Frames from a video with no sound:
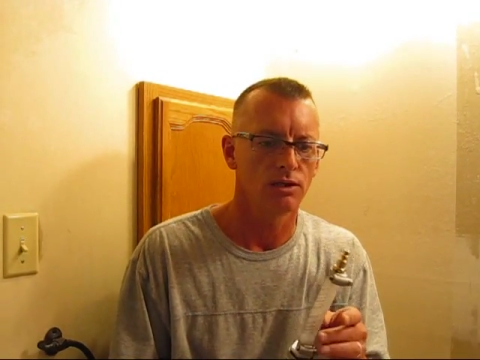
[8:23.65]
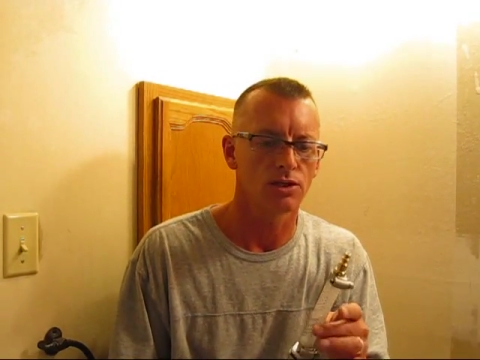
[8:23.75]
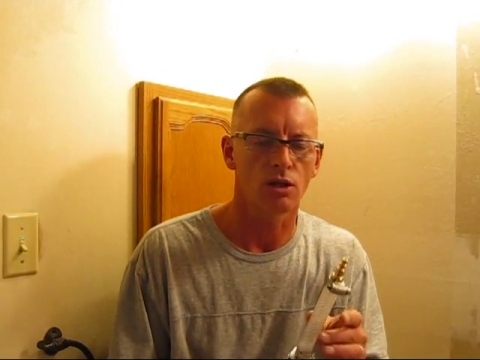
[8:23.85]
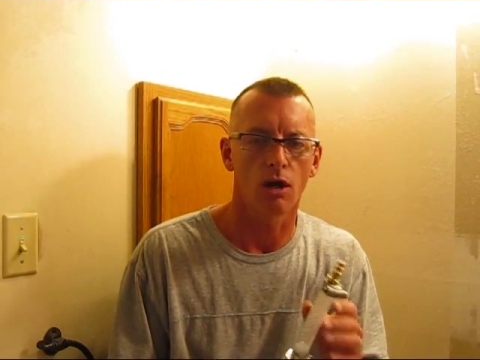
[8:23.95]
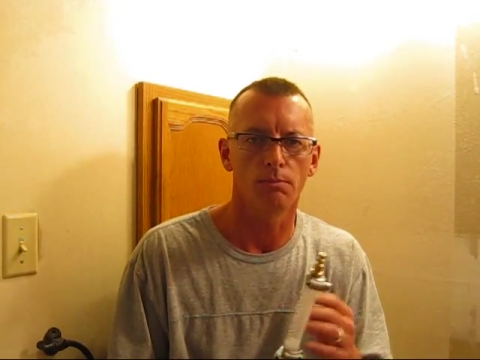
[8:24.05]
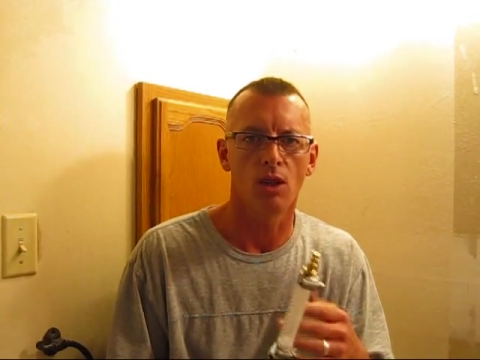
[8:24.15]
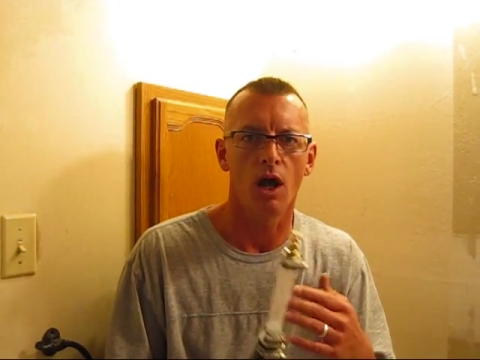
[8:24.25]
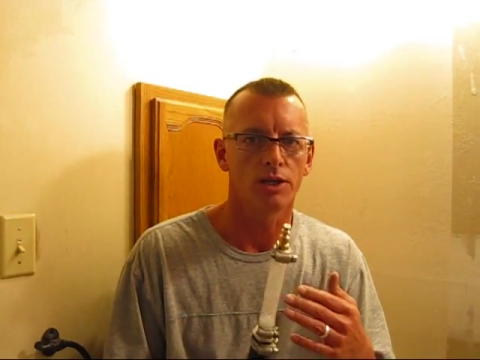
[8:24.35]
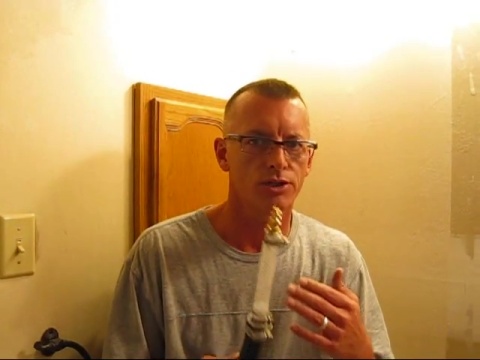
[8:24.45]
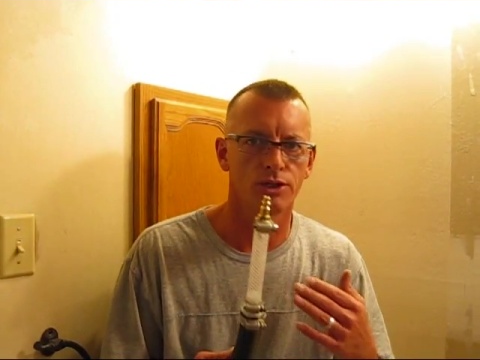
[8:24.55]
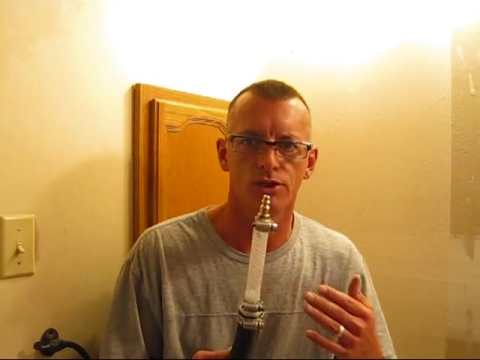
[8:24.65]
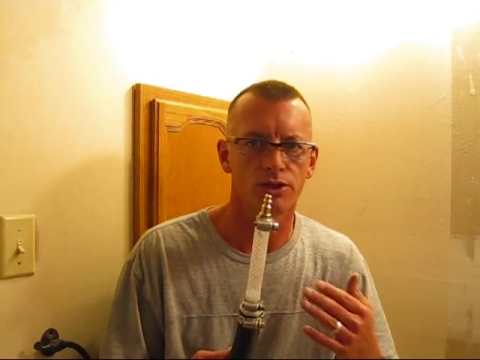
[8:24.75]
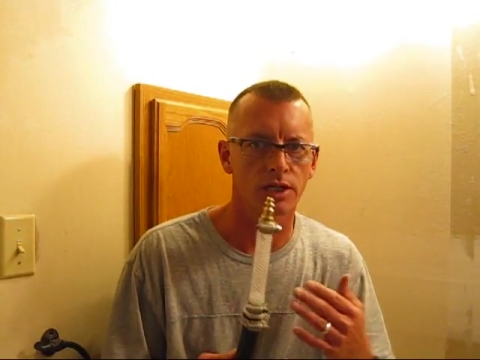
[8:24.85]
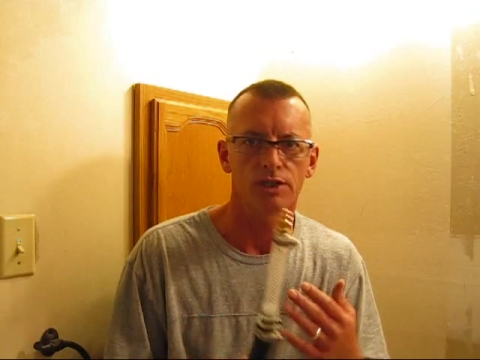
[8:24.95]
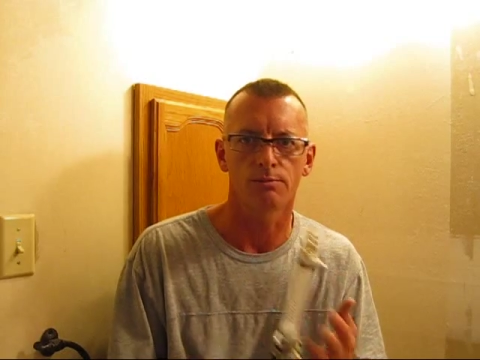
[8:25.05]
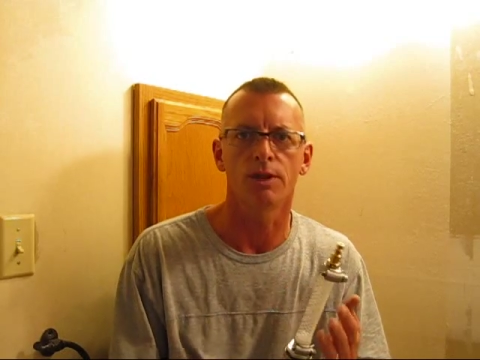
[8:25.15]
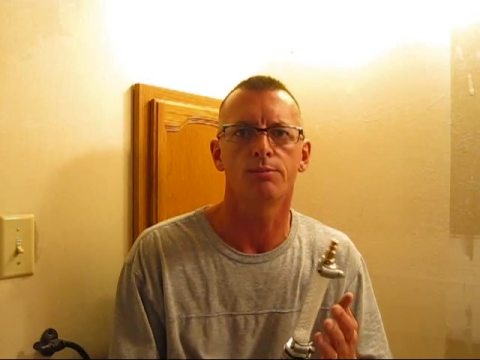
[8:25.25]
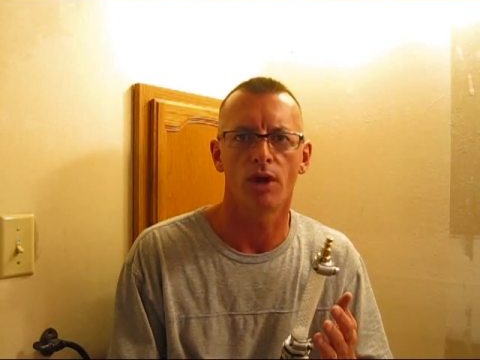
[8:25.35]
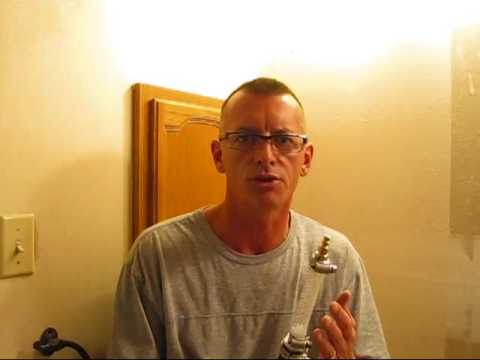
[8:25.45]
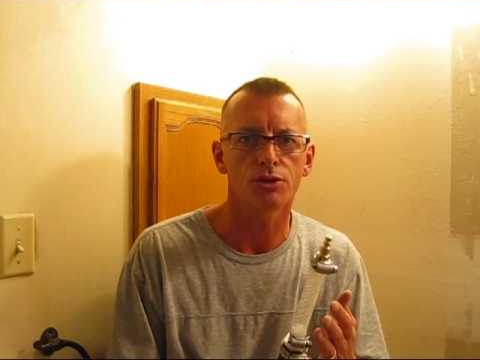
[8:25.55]
this carte blanche to just stick as
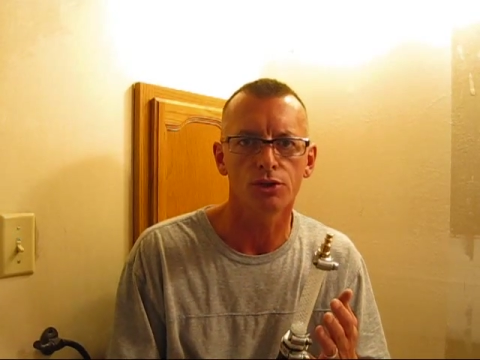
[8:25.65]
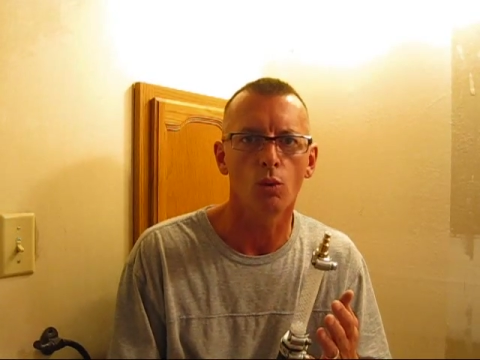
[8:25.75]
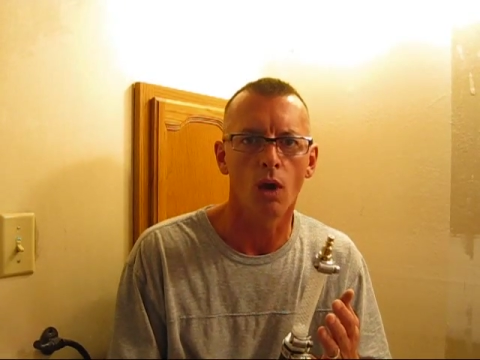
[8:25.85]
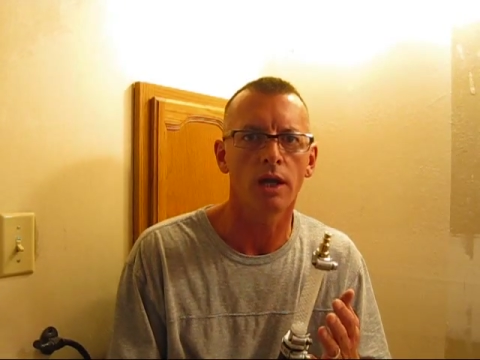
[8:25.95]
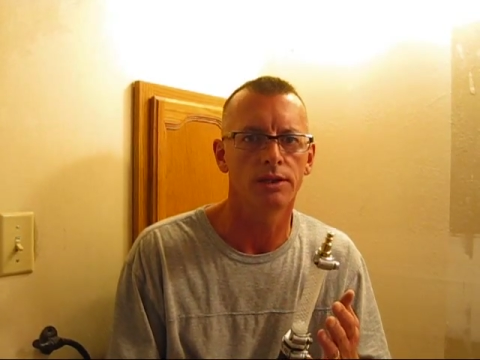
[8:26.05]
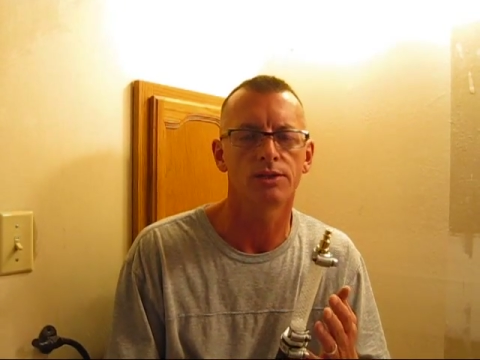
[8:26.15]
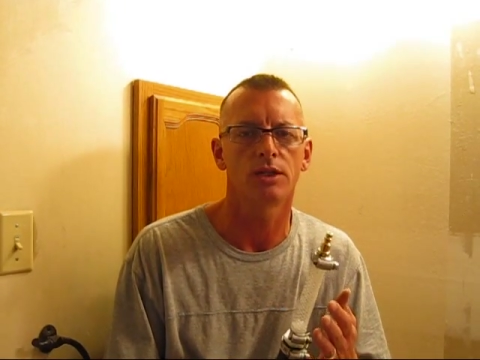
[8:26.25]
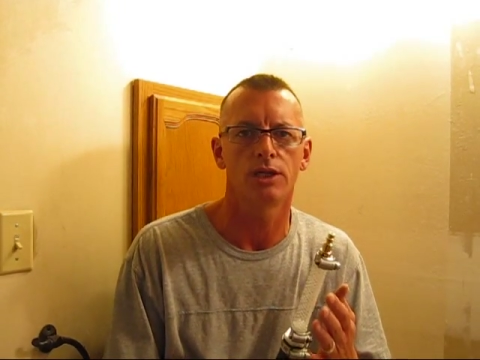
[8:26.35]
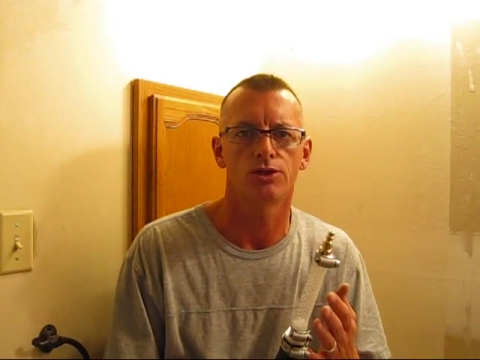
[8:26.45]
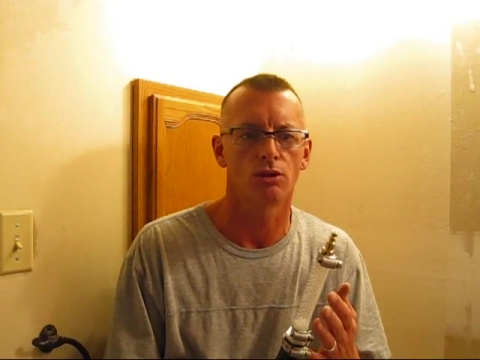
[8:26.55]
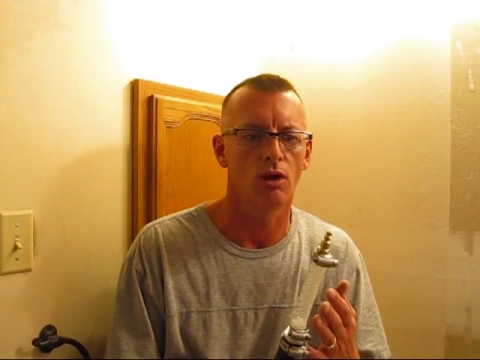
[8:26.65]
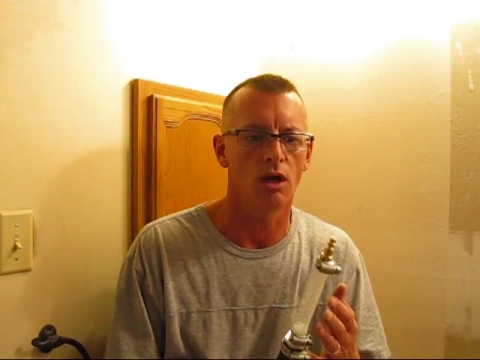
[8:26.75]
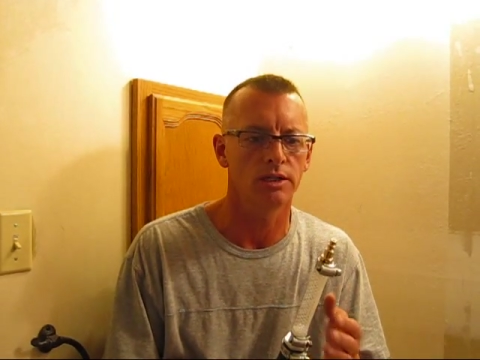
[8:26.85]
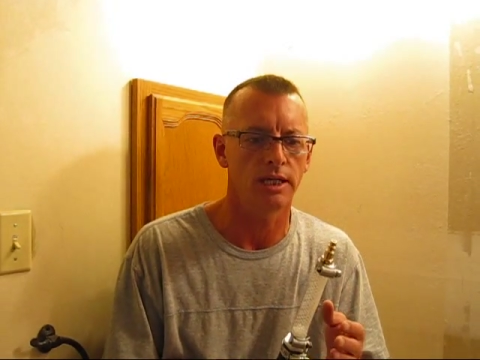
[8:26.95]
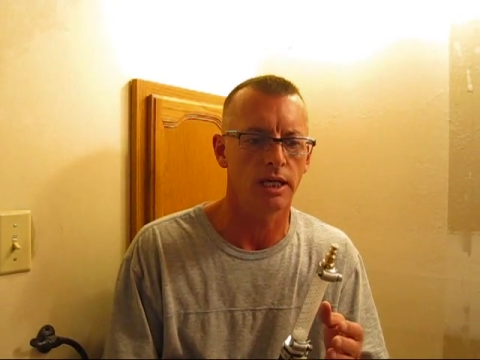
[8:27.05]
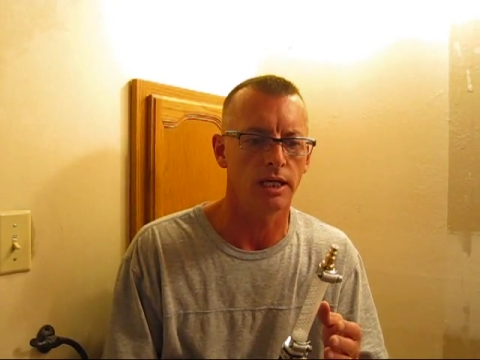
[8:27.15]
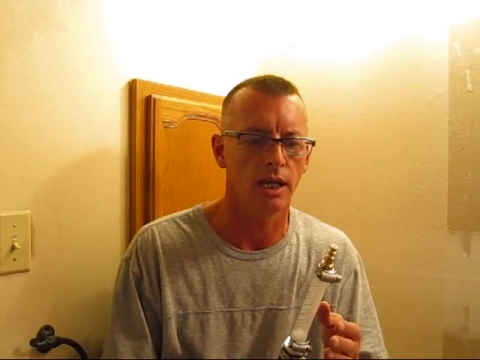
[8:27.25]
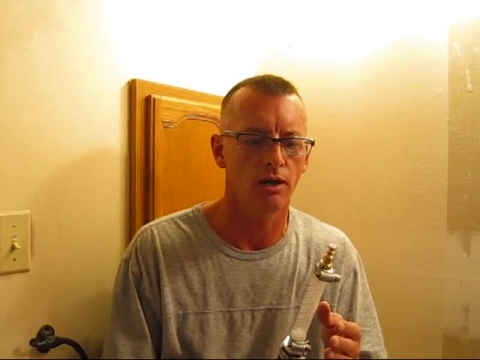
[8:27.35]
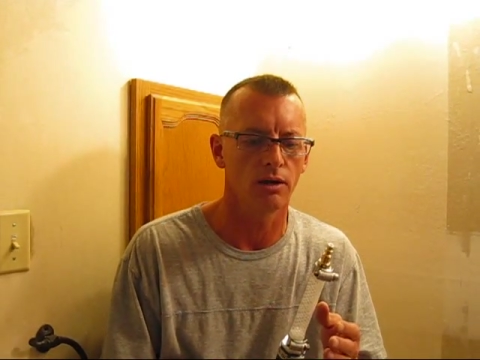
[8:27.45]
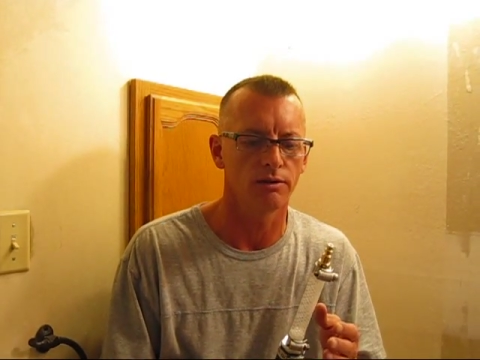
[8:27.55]
much pressure as you want on this to get your clog taken
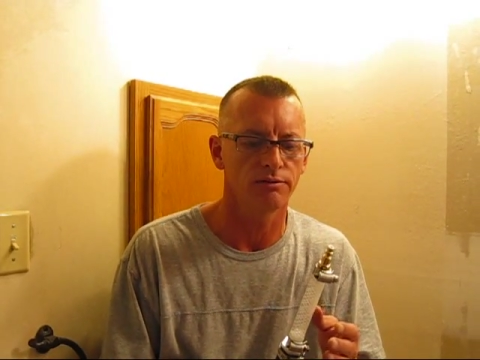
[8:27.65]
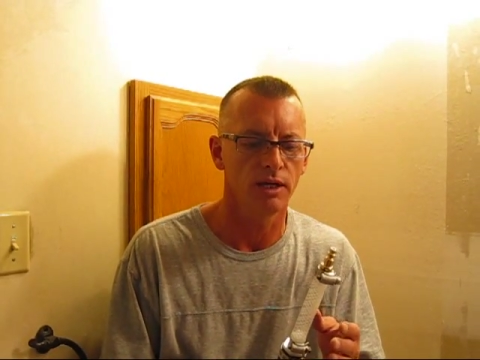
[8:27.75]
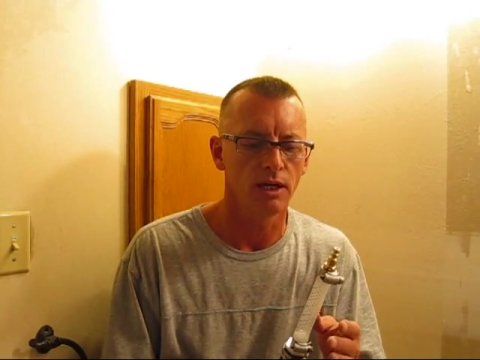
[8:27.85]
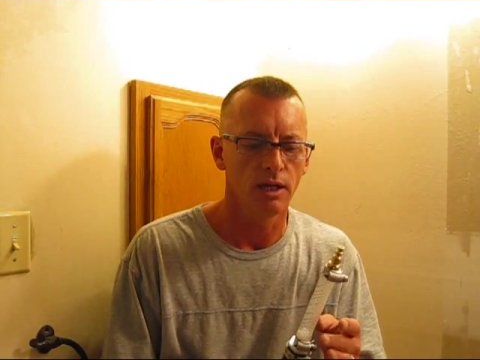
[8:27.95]
care of.